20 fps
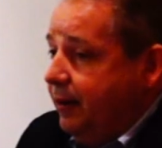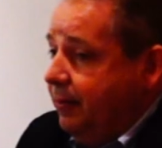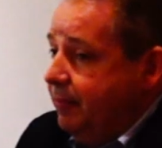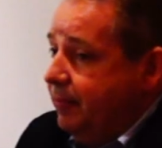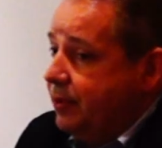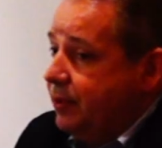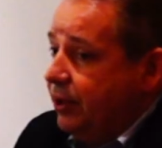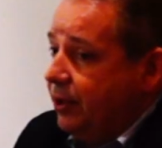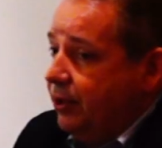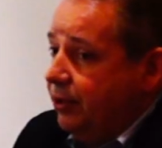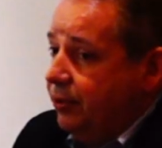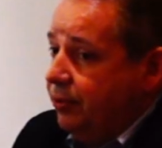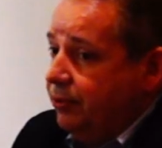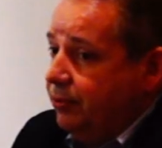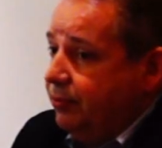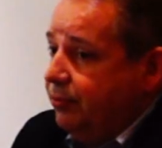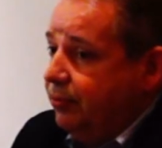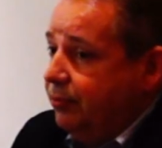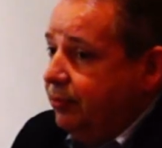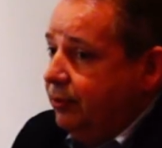
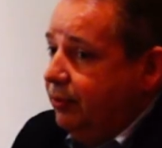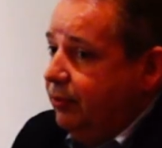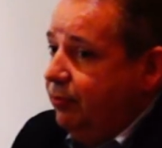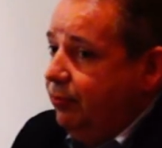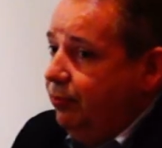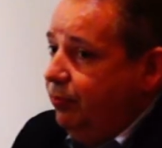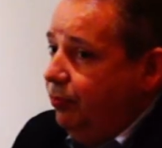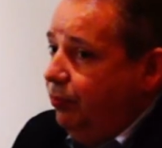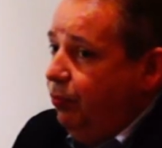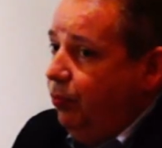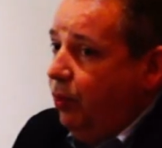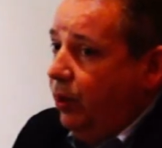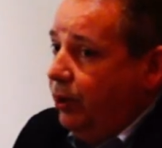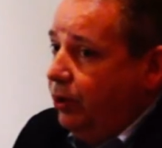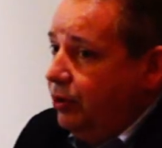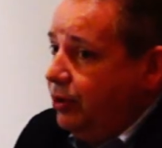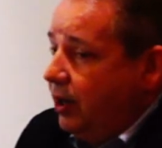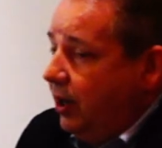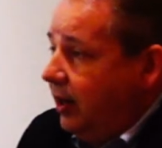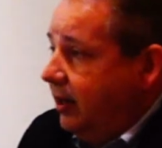So when
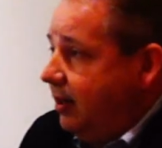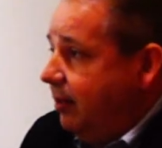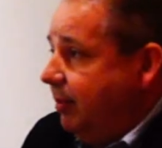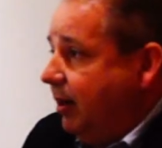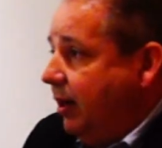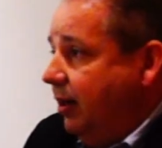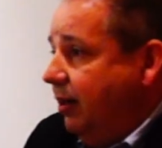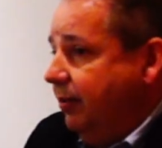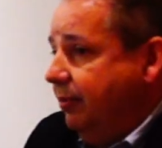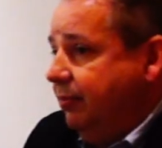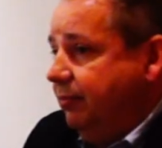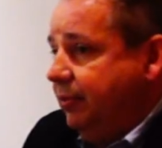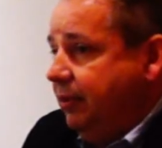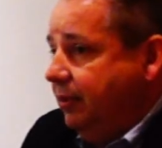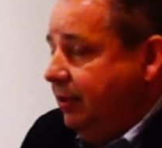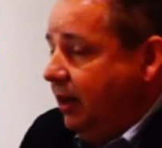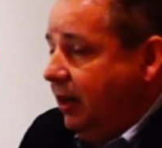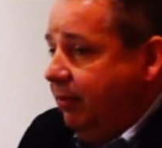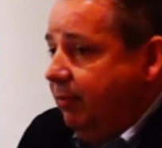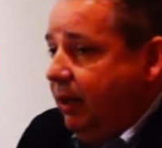you talk about
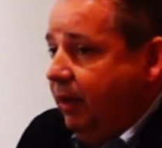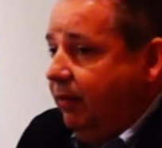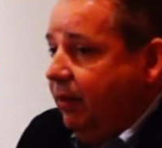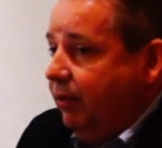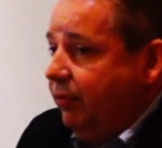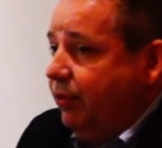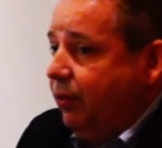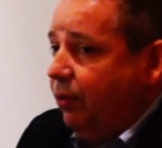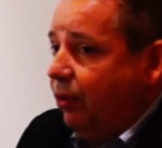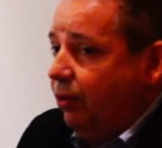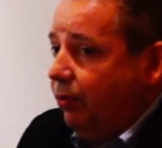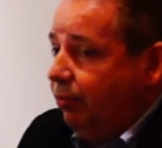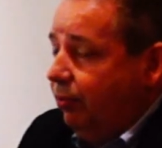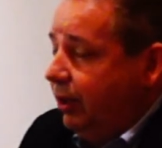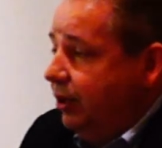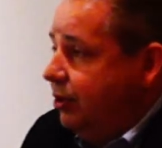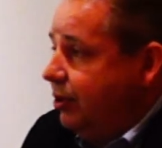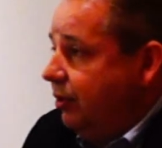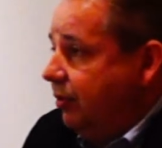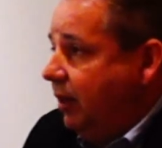even if you're a
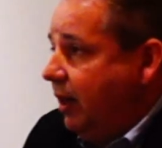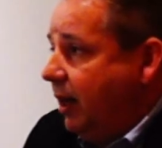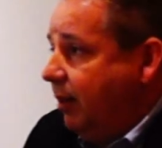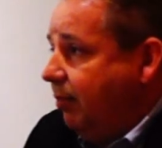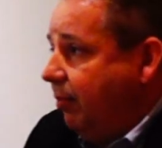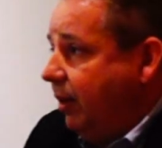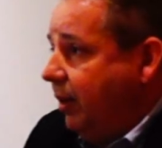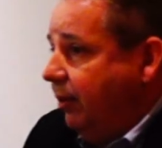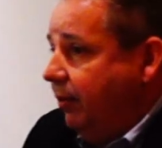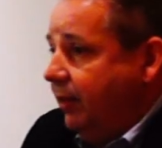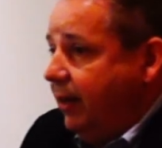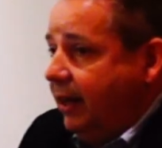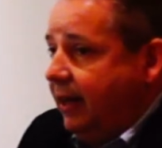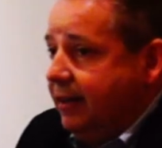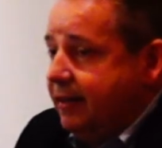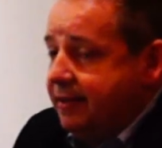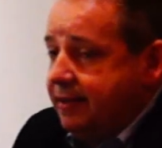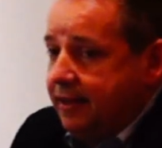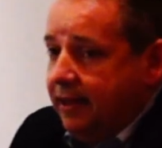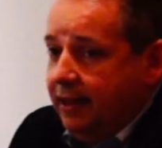regional operator that
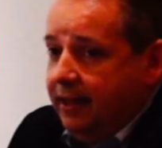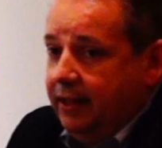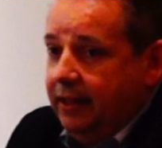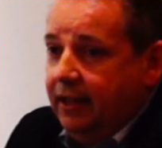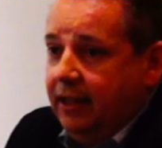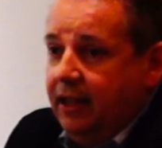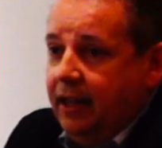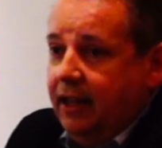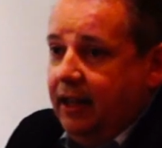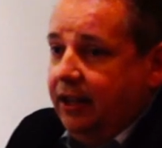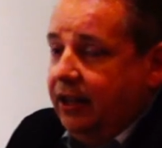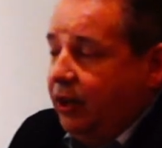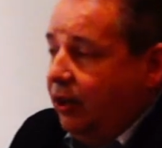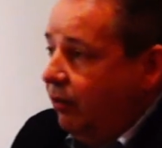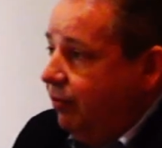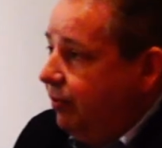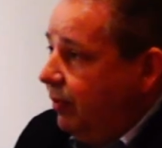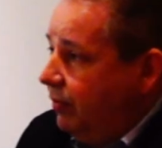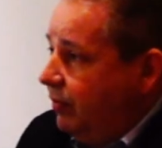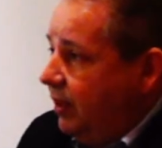has, say,
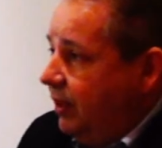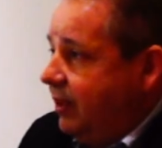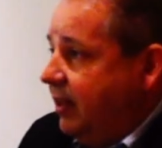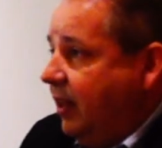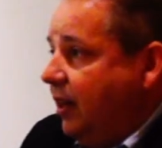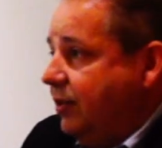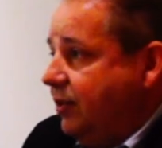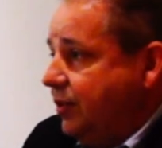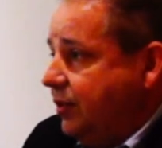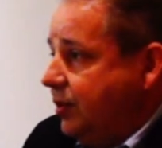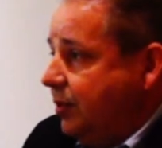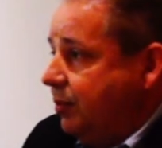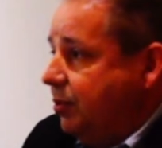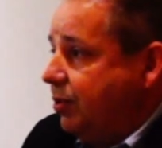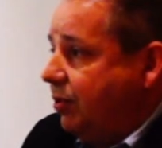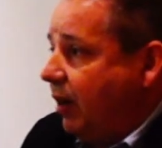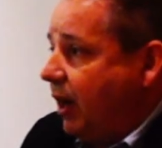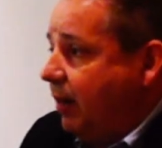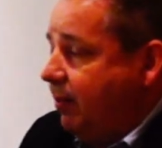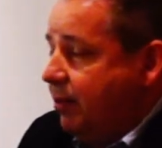50,000
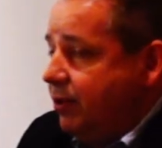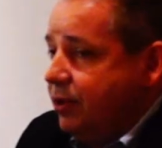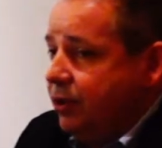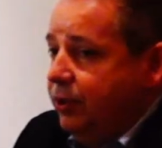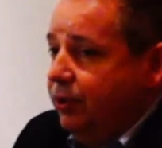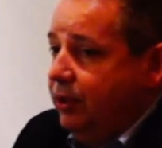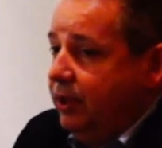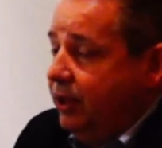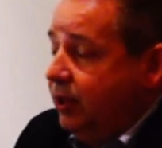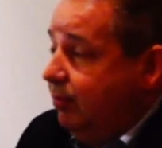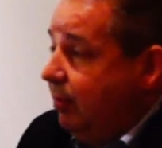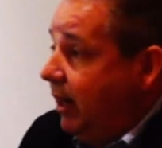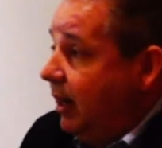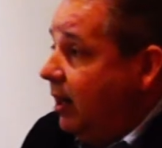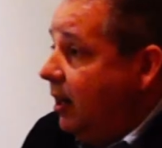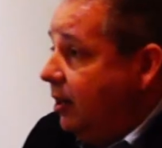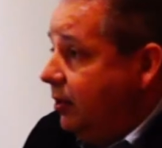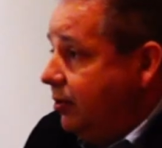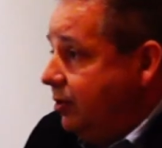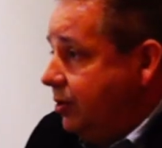subscribers and you need to buy
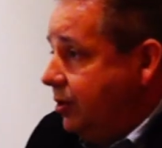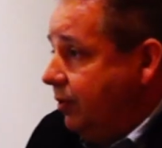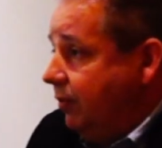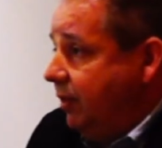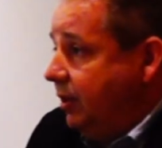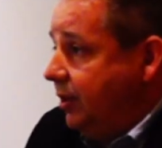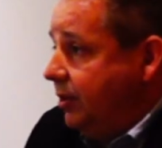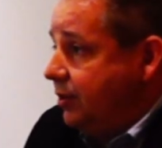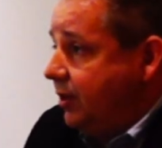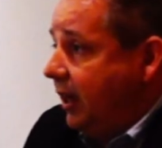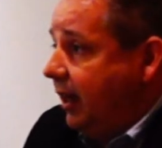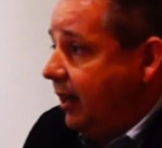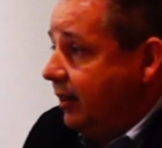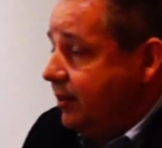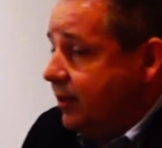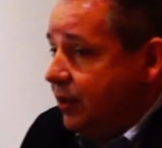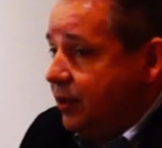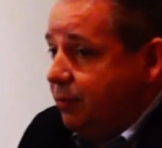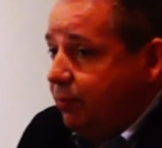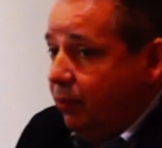hundreds of these
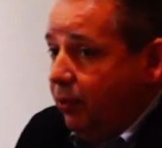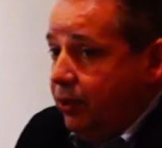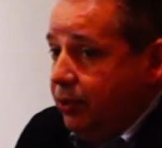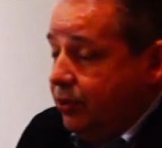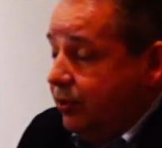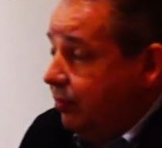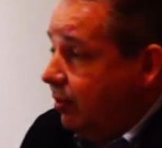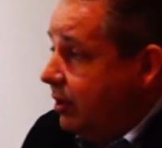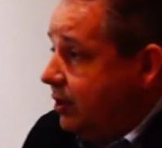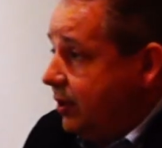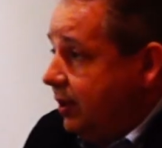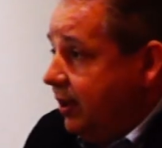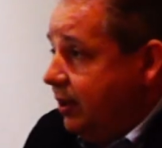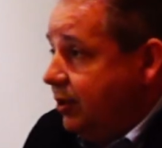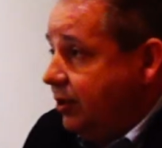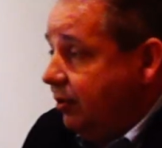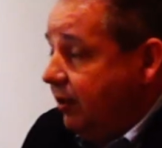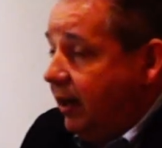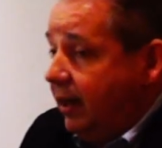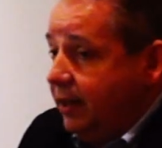access points, the
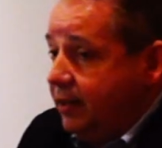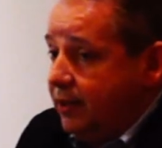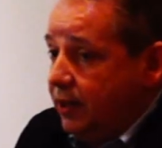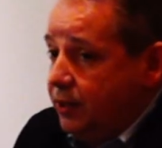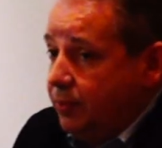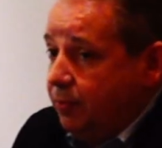residential access